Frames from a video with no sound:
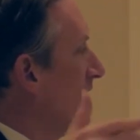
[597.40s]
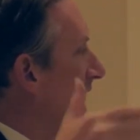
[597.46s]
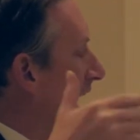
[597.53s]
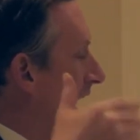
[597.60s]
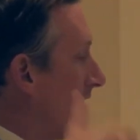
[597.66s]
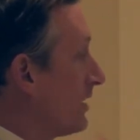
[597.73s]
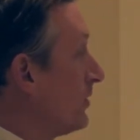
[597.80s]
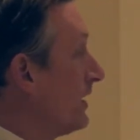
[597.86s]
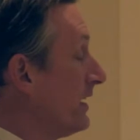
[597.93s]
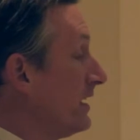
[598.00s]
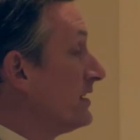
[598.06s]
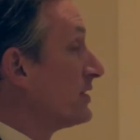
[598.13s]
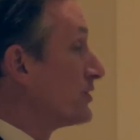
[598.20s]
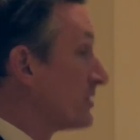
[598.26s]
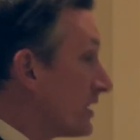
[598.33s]
How do we
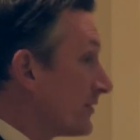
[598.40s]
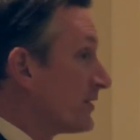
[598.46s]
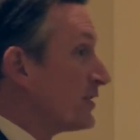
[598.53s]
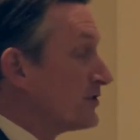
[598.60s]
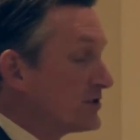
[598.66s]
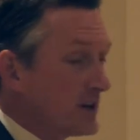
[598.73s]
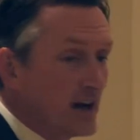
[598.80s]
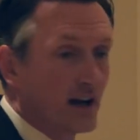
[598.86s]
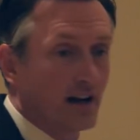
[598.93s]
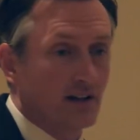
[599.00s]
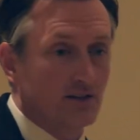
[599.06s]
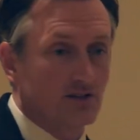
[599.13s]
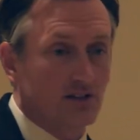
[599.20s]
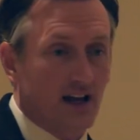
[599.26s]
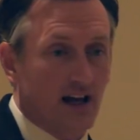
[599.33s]
need to shift and
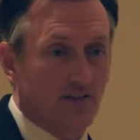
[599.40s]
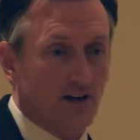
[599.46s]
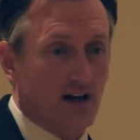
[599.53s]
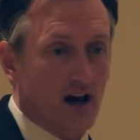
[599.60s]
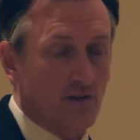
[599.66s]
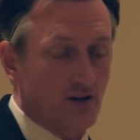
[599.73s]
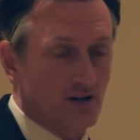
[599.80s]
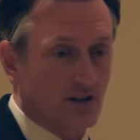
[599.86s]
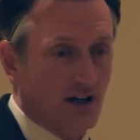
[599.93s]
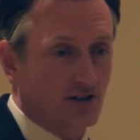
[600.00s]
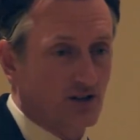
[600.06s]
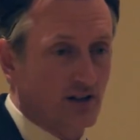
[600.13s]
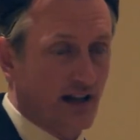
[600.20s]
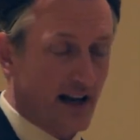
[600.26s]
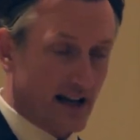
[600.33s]
change to have a
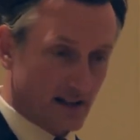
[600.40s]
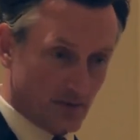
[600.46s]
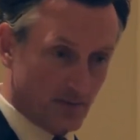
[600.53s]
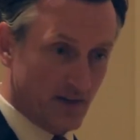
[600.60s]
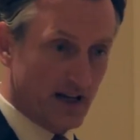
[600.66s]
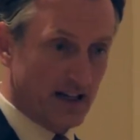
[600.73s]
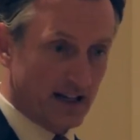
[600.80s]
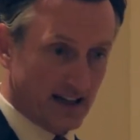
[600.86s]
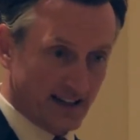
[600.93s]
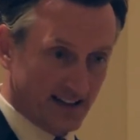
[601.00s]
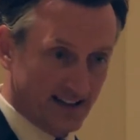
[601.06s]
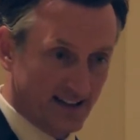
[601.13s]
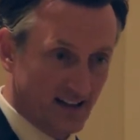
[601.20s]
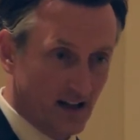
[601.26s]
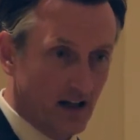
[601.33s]
conversation that has
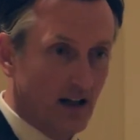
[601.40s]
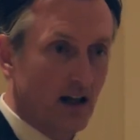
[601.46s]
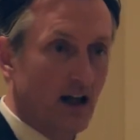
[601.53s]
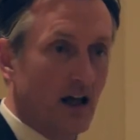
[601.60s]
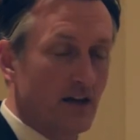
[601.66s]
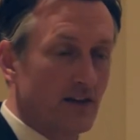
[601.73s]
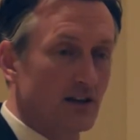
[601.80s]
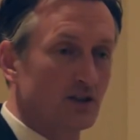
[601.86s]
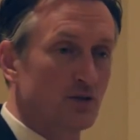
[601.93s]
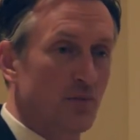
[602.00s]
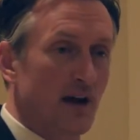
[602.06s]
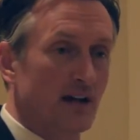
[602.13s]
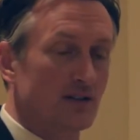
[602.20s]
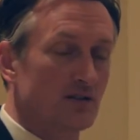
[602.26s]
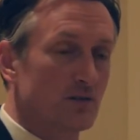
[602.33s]
meaning in this
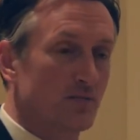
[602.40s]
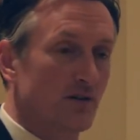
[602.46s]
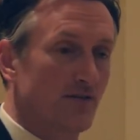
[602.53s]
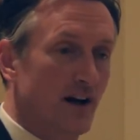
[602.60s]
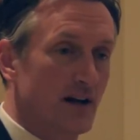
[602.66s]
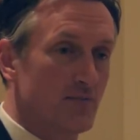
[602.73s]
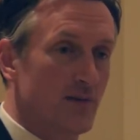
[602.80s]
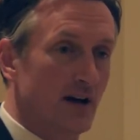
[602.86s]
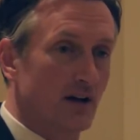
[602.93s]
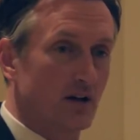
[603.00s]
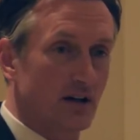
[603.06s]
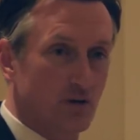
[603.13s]
space to provide better